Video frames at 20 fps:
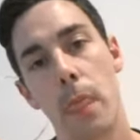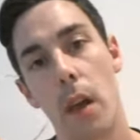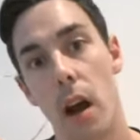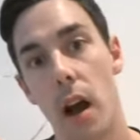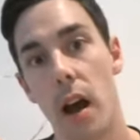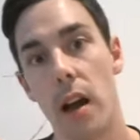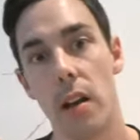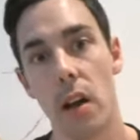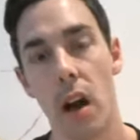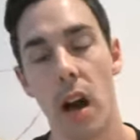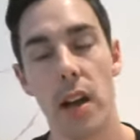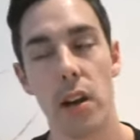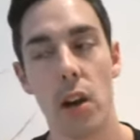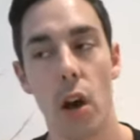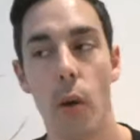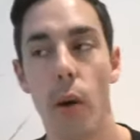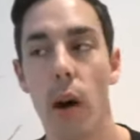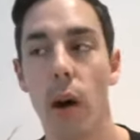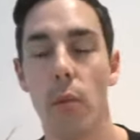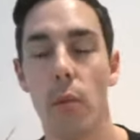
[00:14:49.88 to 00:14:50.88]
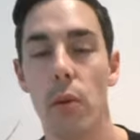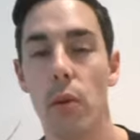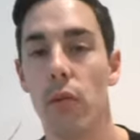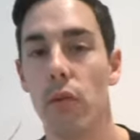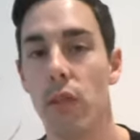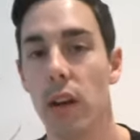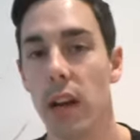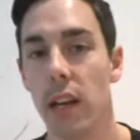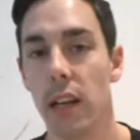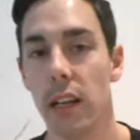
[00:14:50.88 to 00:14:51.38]
I know I will
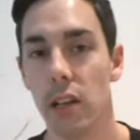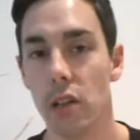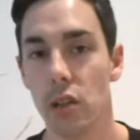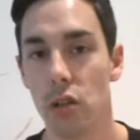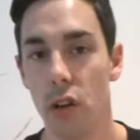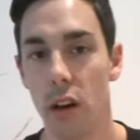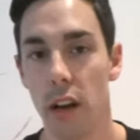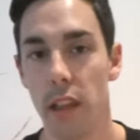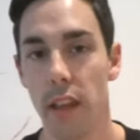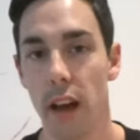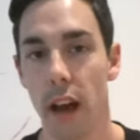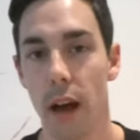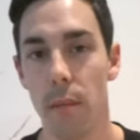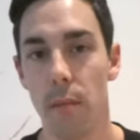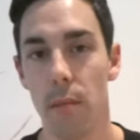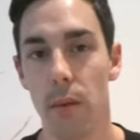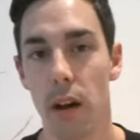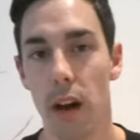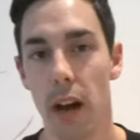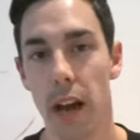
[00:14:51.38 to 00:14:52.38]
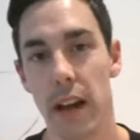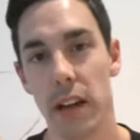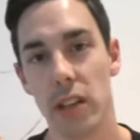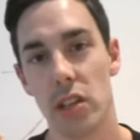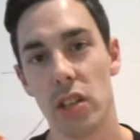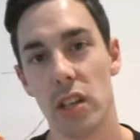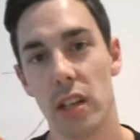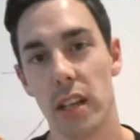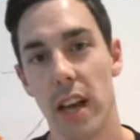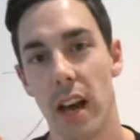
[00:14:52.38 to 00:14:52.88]
really enjoy that, but I
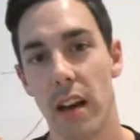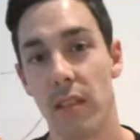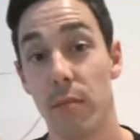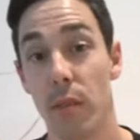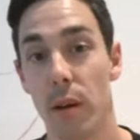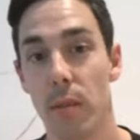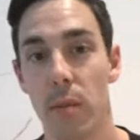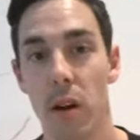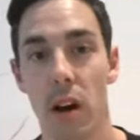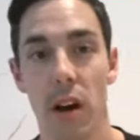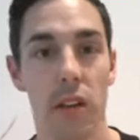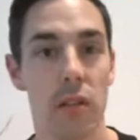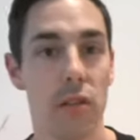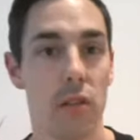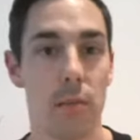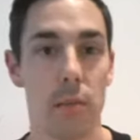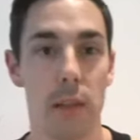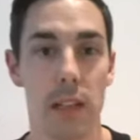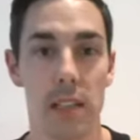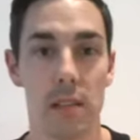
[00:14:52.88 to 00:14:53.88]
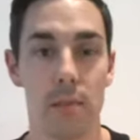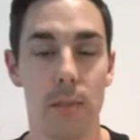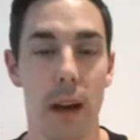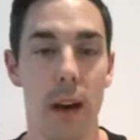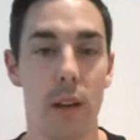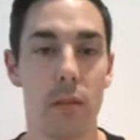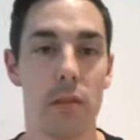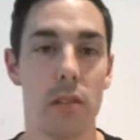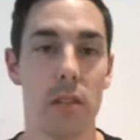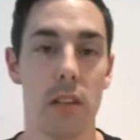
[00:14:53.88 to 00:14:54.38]
actually have my partner and my
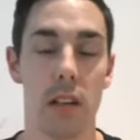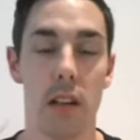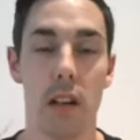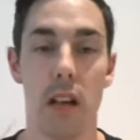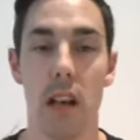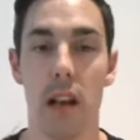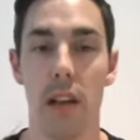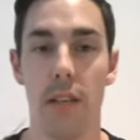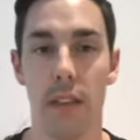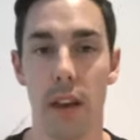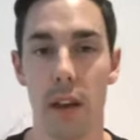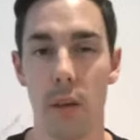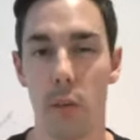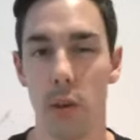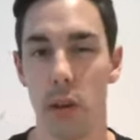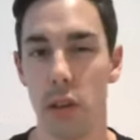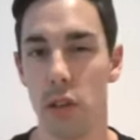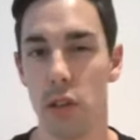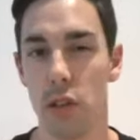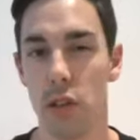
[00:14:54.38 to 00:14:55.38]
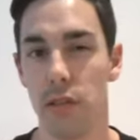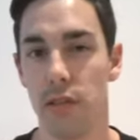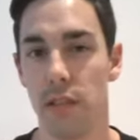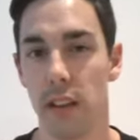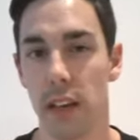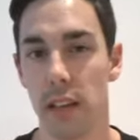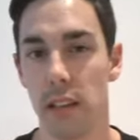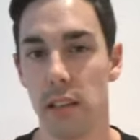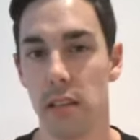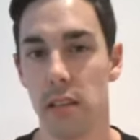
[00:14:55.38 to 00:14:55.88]
spouse, and they want to do
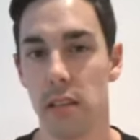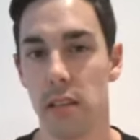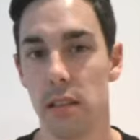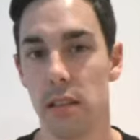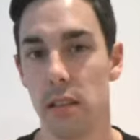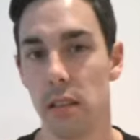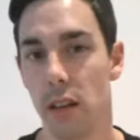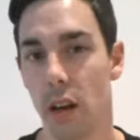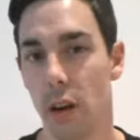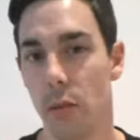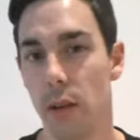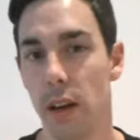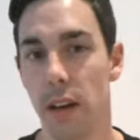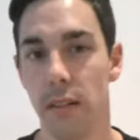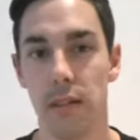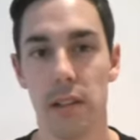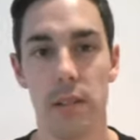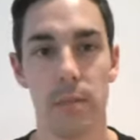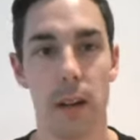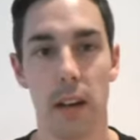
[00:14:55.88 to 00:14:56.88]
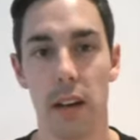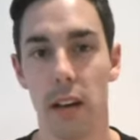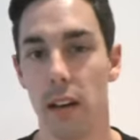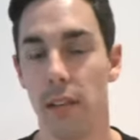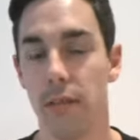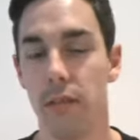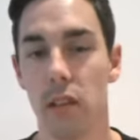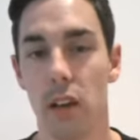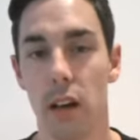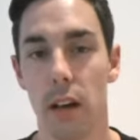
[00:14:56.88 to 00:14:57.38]
things, you know, we haven't spent
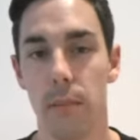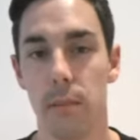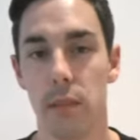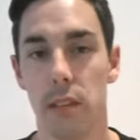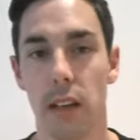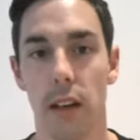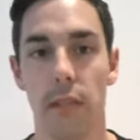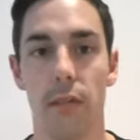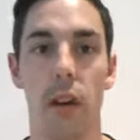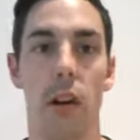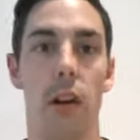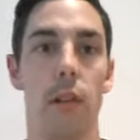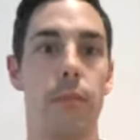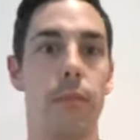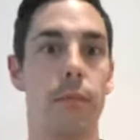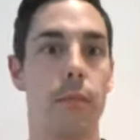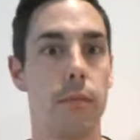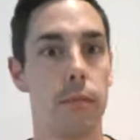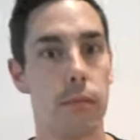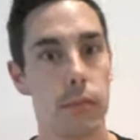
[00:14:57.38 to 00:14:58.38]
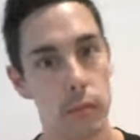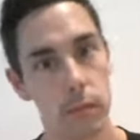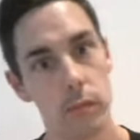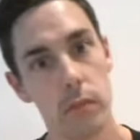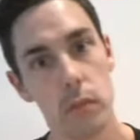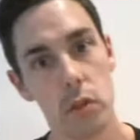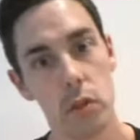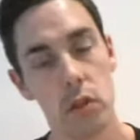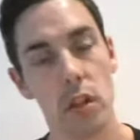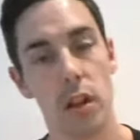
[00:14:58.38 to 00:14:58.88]
enough time together,
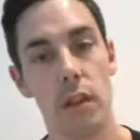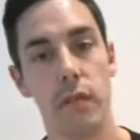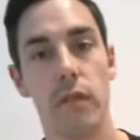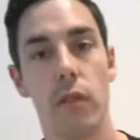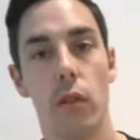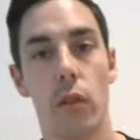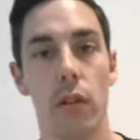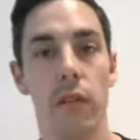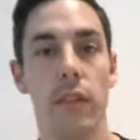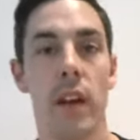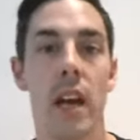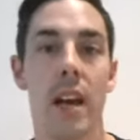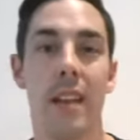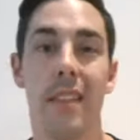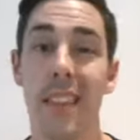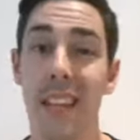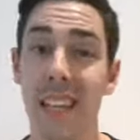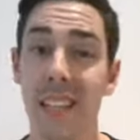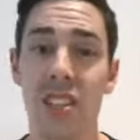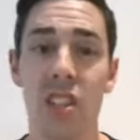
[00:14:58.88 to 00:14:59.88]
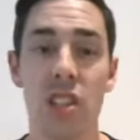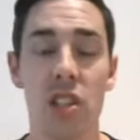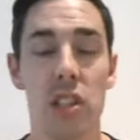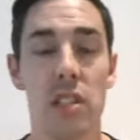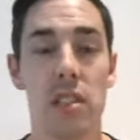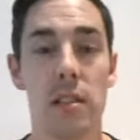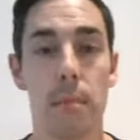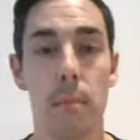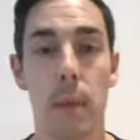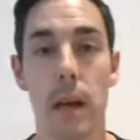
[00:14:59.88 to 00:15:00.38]
so forth. These are
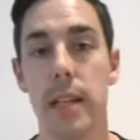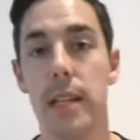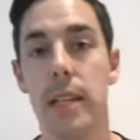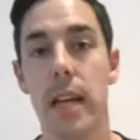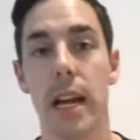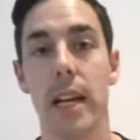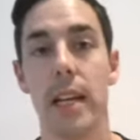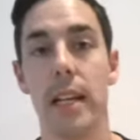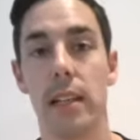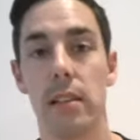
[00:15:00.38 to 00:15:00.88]
just mundane